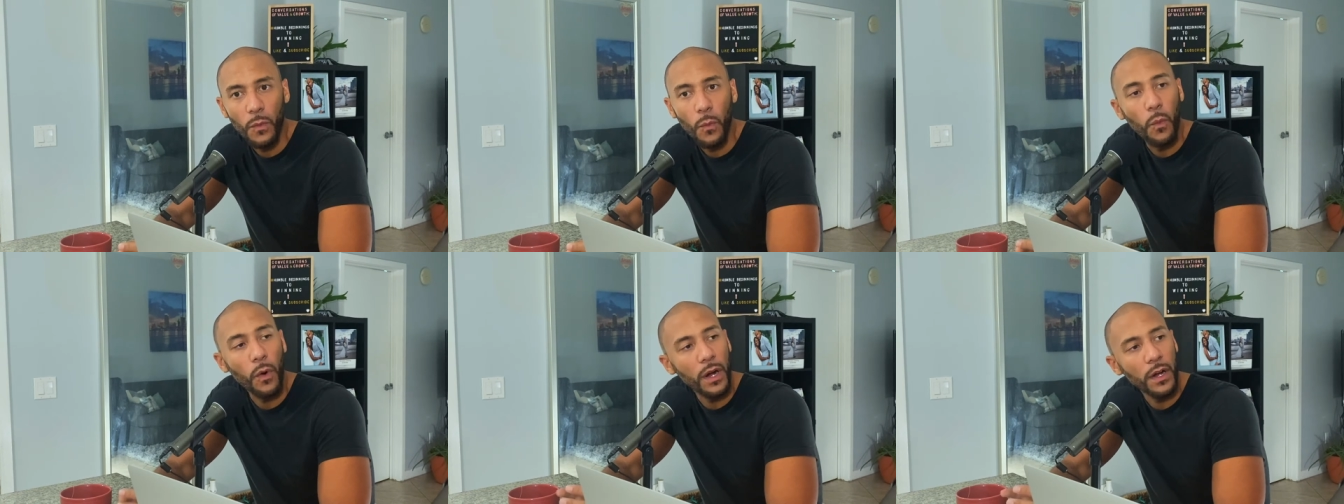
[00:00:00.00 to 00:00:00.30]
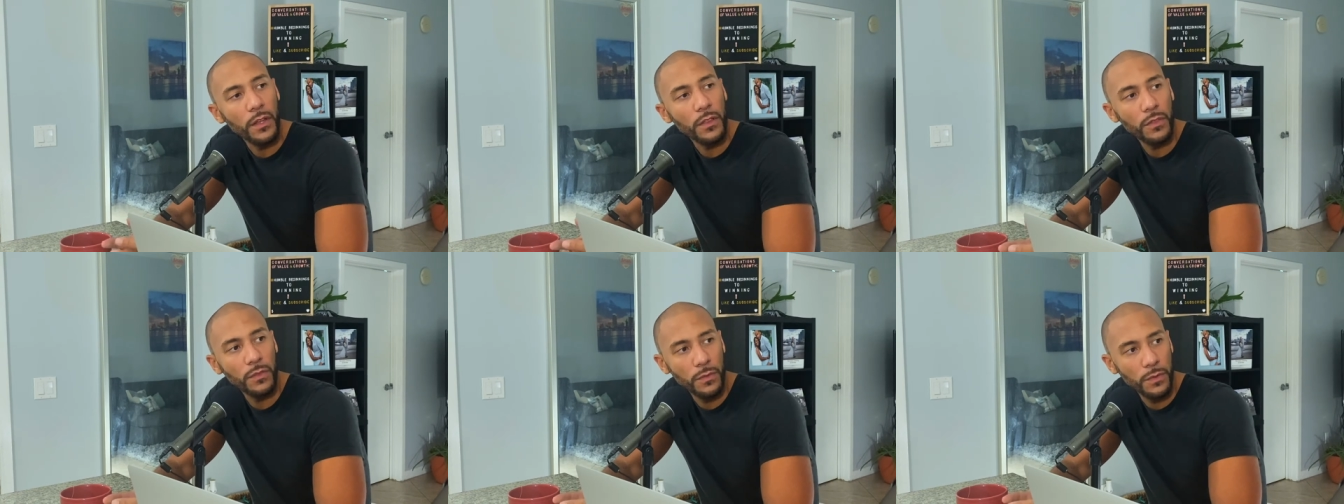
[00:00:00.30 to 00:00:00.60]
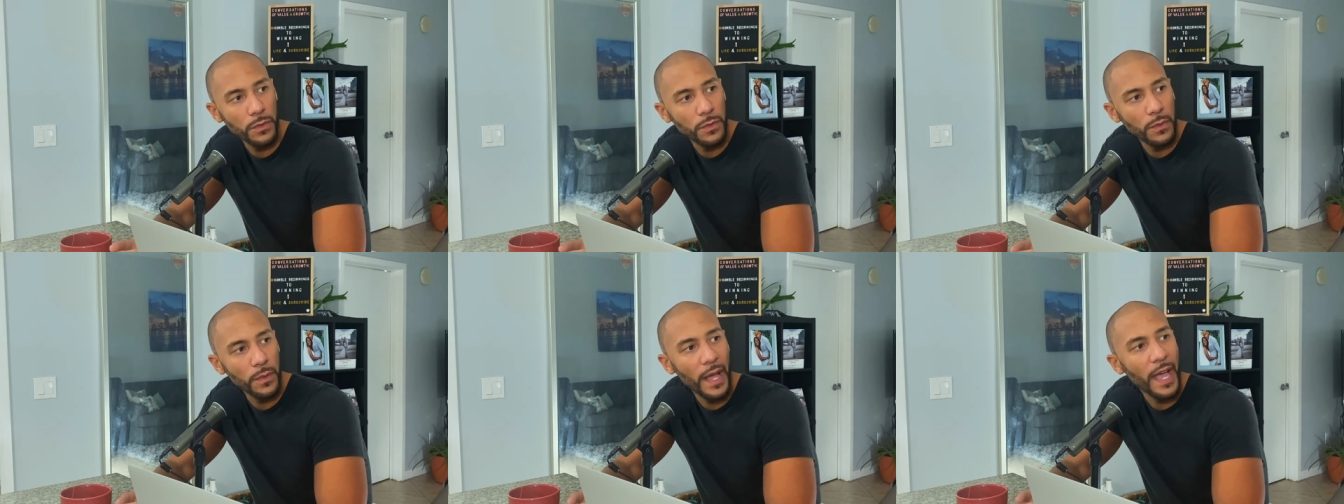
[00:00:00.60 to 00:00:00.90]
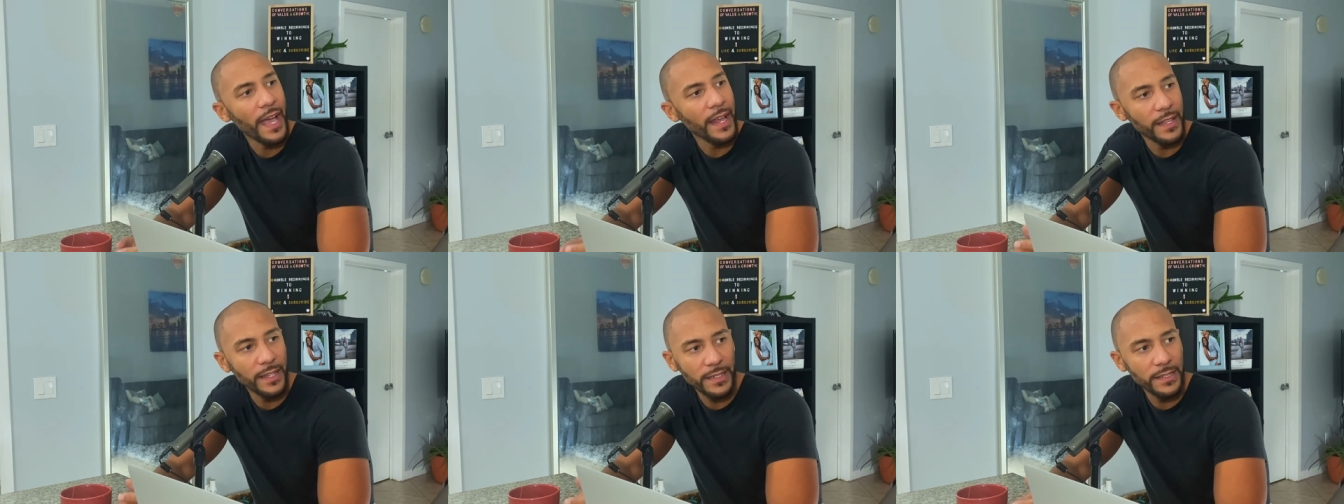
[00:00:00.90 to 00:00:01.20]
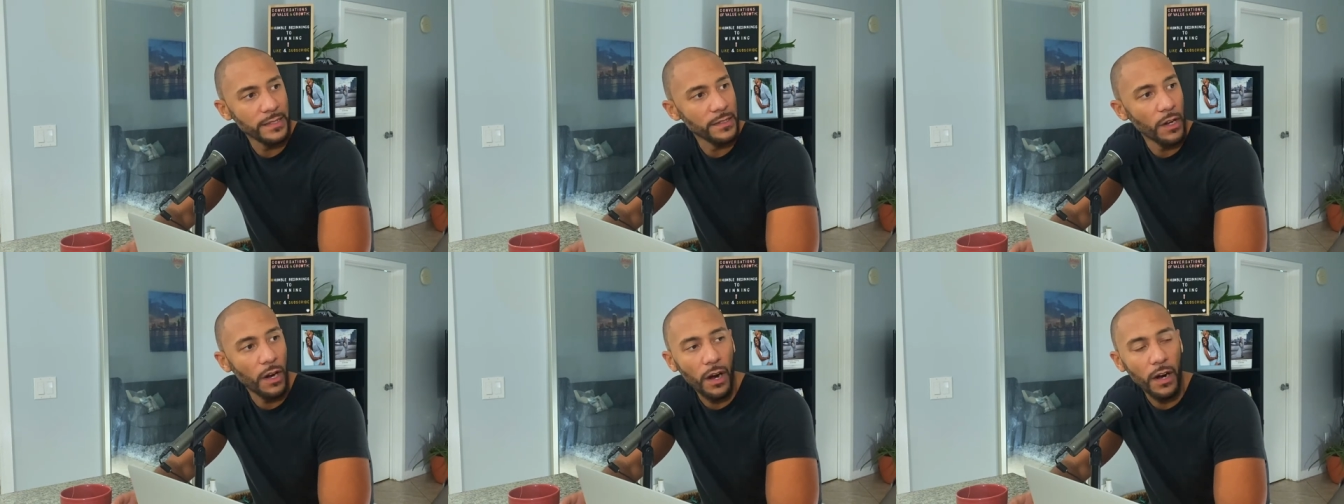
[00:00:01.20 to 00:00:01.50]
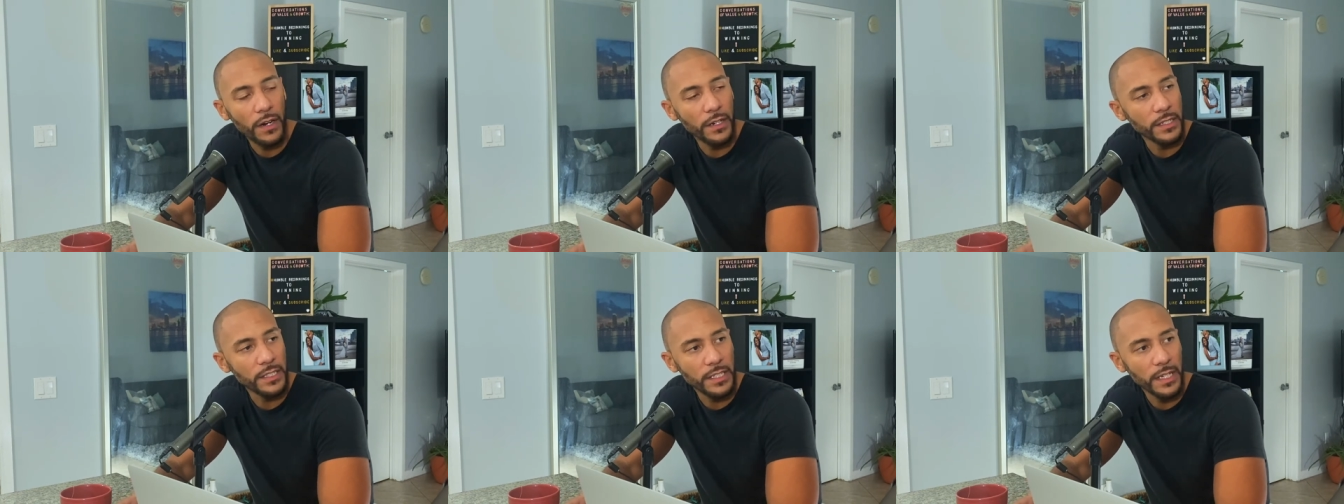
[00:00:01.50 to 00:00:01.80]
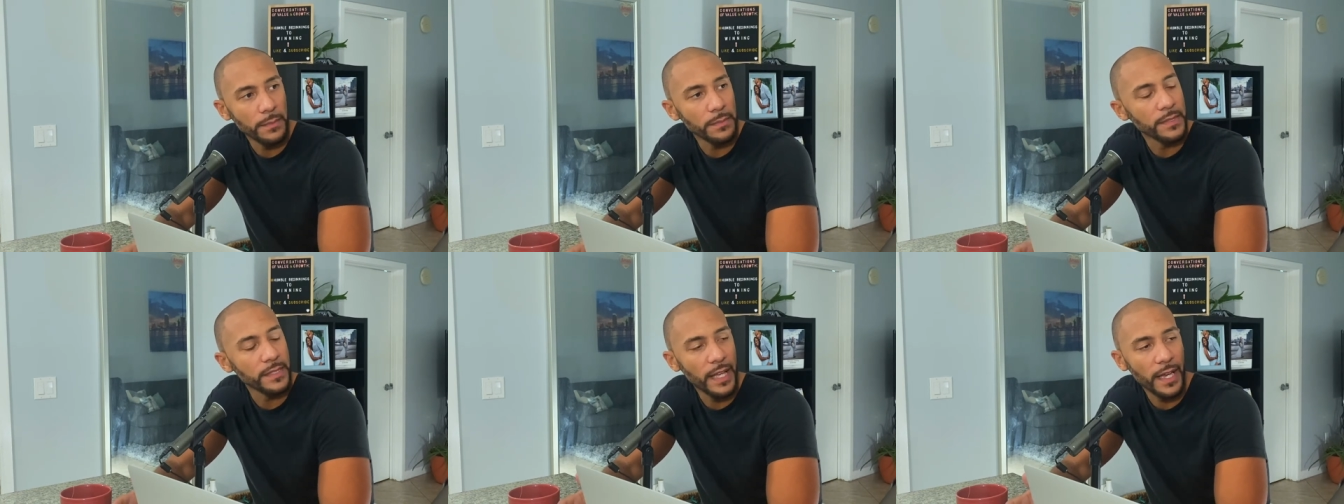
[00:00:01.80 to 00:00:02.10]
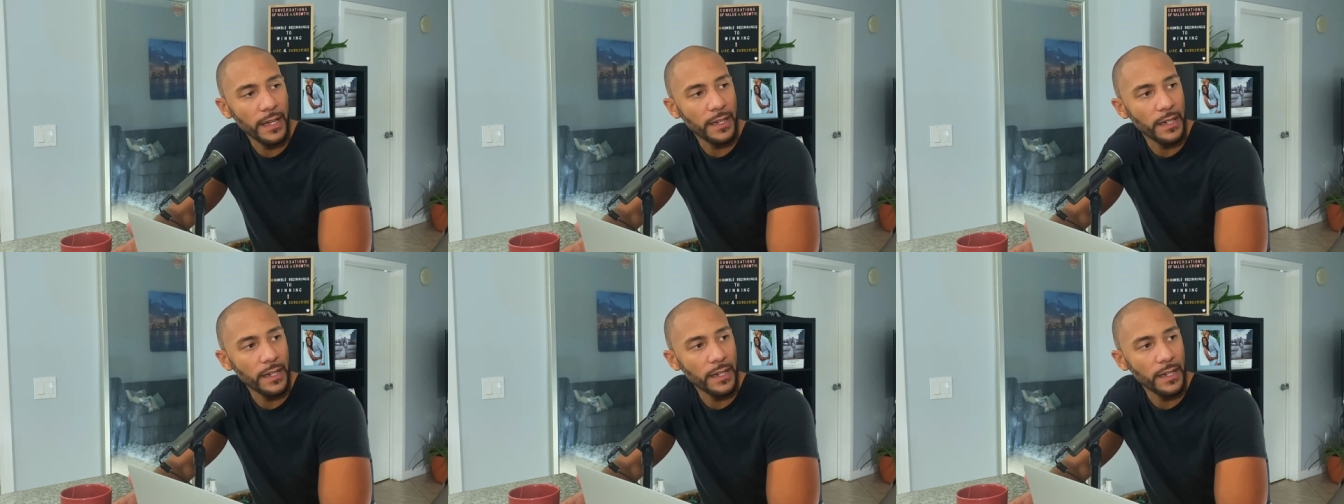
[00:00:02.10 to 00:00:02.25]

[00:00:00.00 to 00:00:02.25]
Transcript: work through any hardships that